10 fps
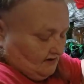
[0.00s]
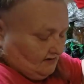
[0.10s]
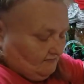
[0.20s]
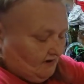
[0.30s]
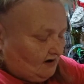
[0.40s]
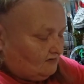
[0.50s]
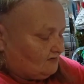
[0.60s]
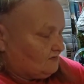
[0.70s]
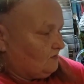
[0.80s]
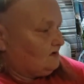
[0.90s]
these
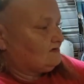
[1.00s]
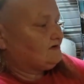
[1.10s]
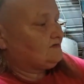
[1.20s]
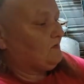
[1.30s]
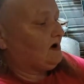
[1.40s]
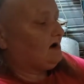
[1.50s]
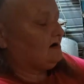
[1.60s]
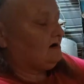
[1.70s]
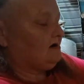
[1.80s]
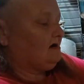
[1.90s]
bottles will sweat.
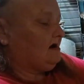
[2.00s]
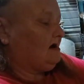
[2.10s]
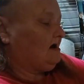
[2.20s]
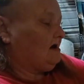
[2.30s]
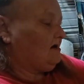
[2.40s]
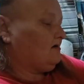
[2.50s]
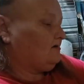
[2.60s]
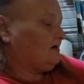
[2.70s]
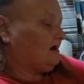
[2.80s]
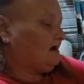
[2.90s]

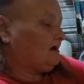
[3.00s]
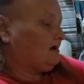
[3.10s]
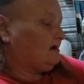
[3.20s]
Okay.